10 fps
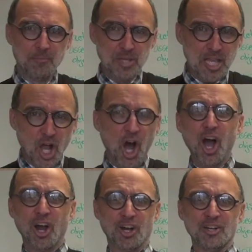Being
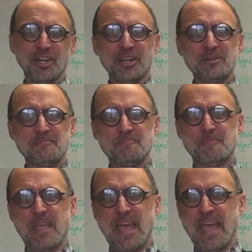hard
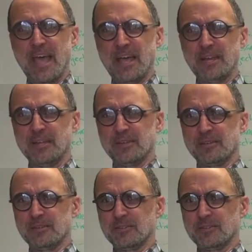and